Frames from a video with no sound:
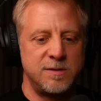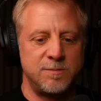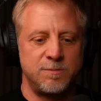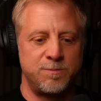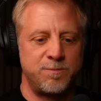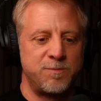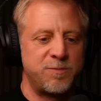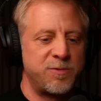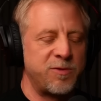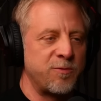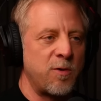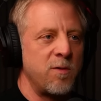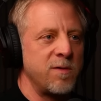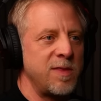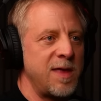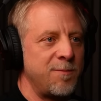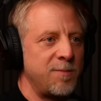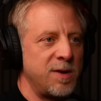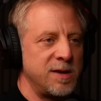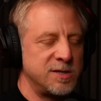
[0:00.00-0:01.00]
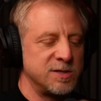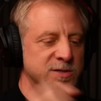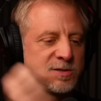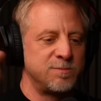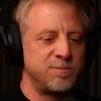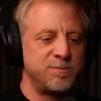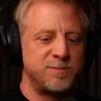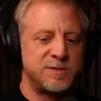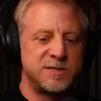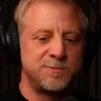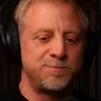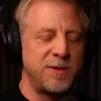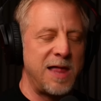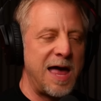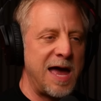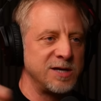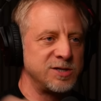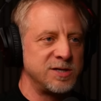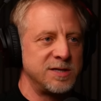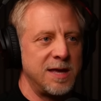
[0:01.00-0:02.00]
throwing that money, just
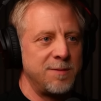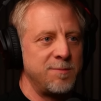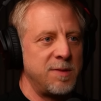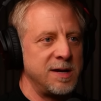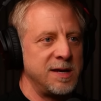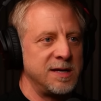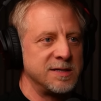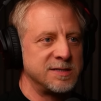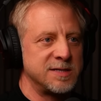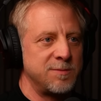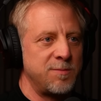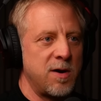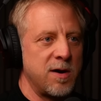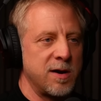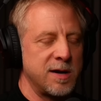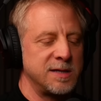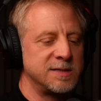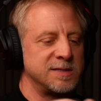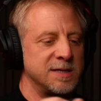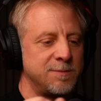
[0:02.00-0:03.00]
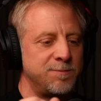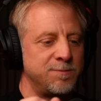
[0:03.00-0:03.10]
splashing that money into the market to,